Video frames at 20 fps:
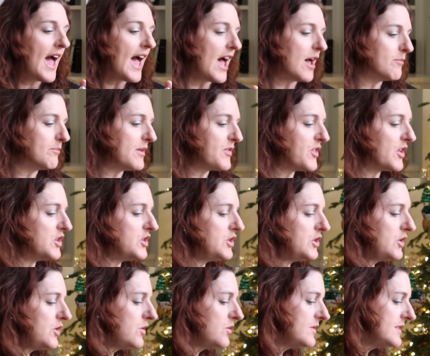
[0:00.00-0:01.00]
But the
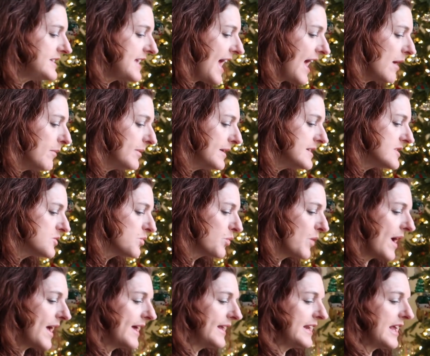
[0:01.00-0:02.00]
Noon tablets
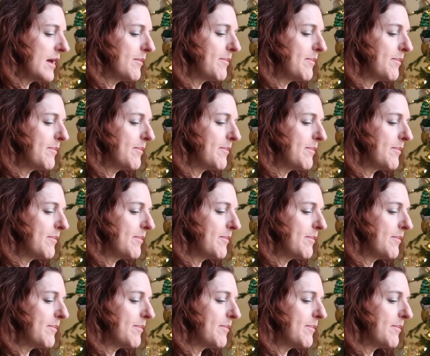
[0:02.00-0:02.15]
run